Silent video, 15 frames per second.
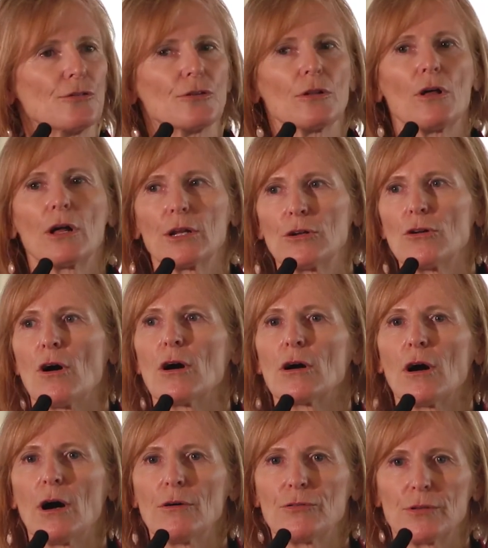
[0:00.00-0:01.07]
there's a lot of
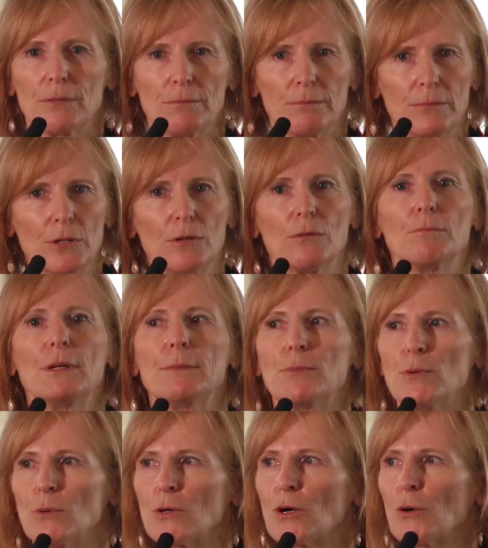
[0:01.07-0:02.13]
knockoffs, and you know,
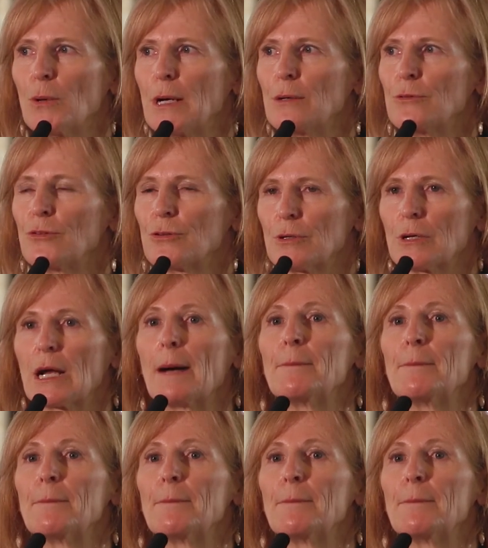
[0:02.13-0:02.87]
people will go out,